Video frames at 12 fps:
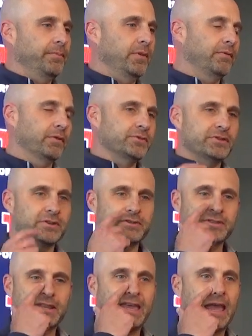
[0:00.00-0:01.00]
first series
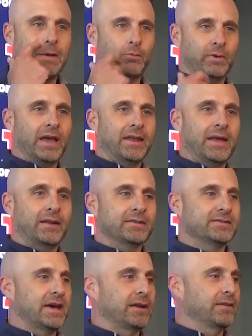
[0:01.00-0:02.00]
of the game, we got down
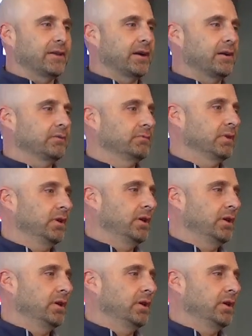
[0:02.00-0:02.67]
inside of there, and